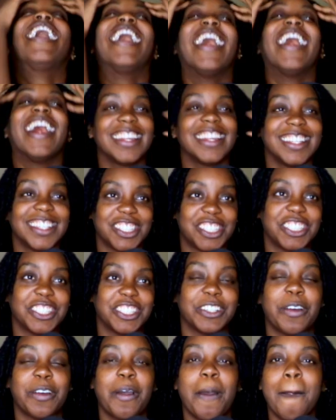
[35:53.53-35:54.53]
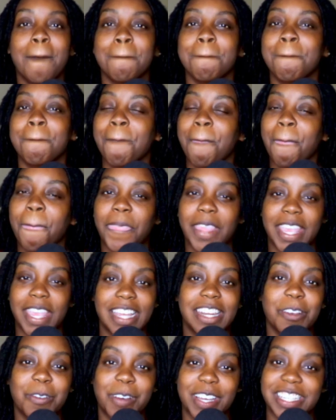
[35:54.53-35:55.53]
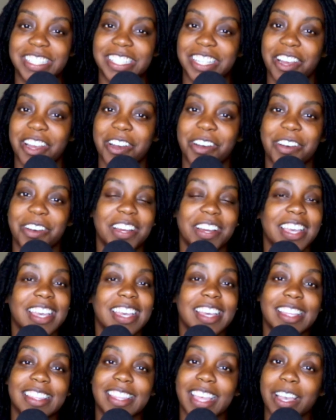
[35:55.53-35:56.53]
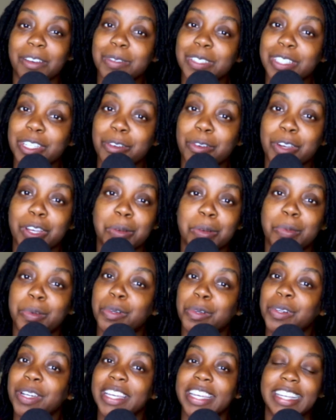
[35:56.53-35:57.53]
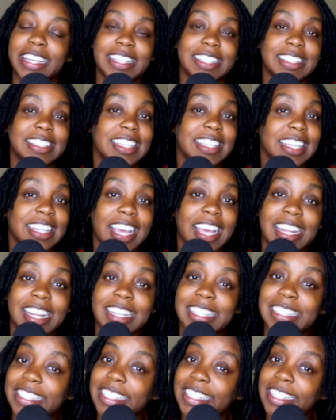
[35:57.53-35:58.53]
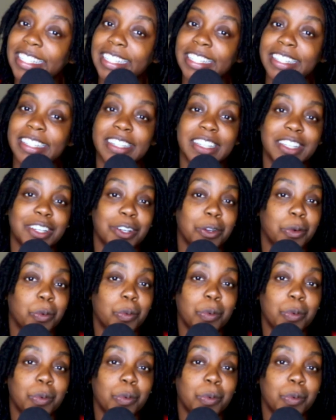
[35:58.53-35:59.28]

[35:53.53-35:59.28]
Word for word: need to chill. Anyways, y'all, that was incredible. 10 out of 10. Will